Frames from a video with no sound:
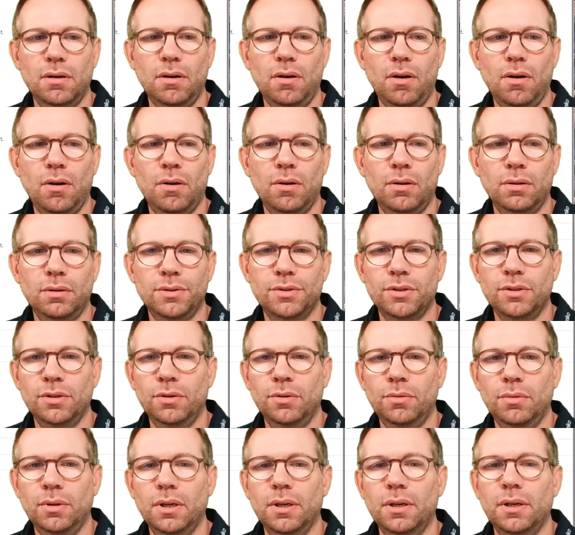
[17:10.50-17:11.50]

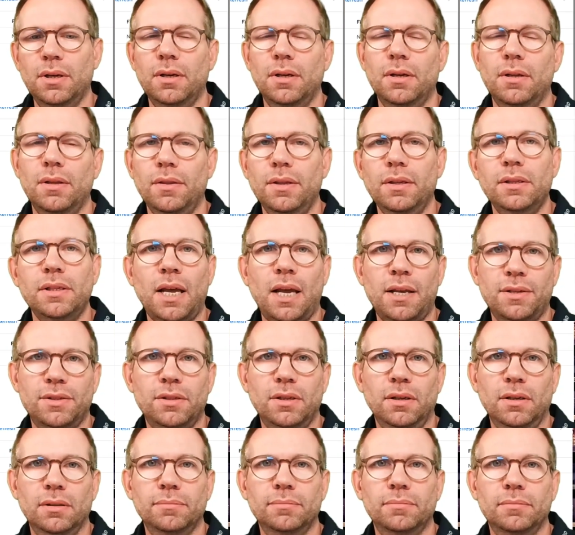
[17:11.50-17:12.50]
also the
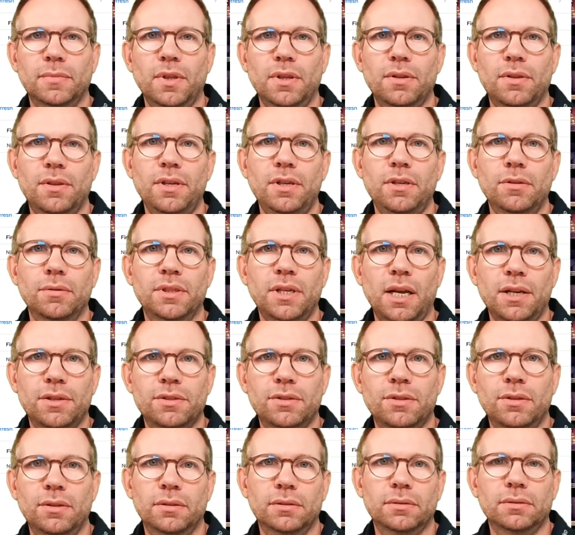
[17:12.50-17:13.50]
tester, the Theo
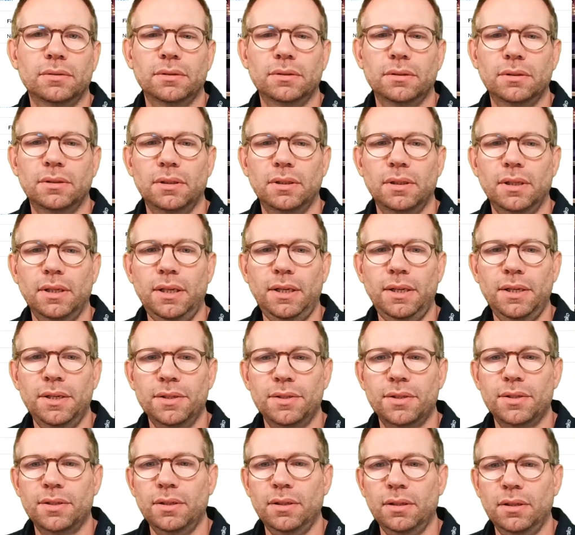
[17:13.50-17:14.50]
tester,
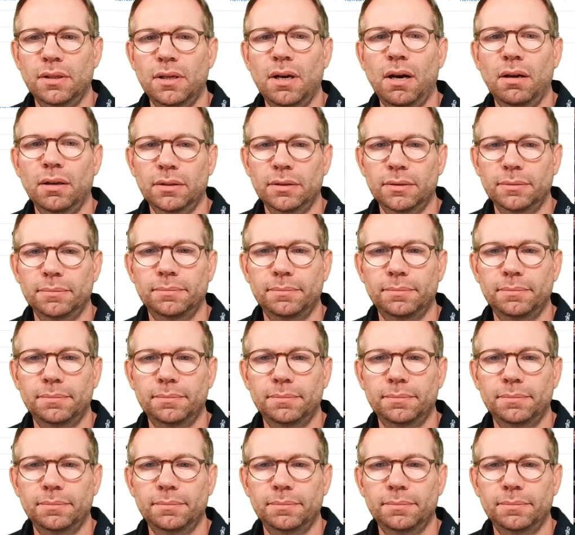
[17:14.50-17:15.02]
is gone.